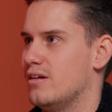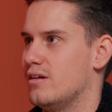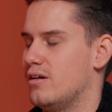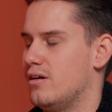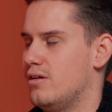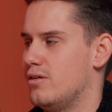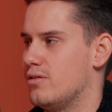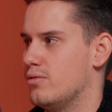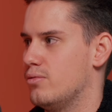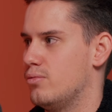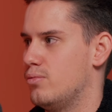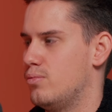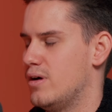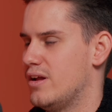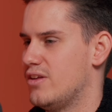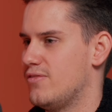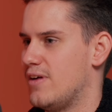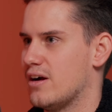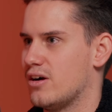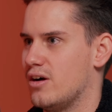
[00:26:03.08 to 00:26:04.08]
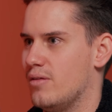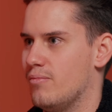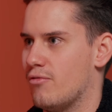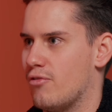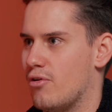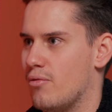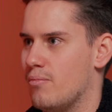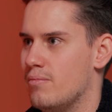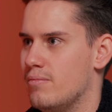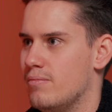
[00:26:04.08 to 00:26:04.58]
oh, where's that come
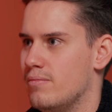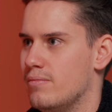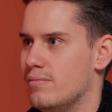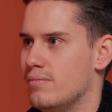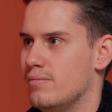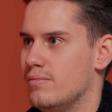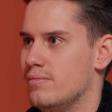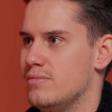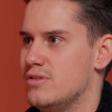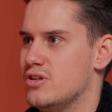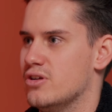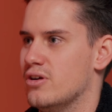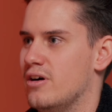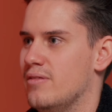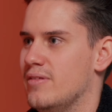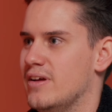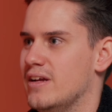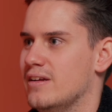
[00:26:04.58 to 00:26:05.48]
from? Do you know what I mean?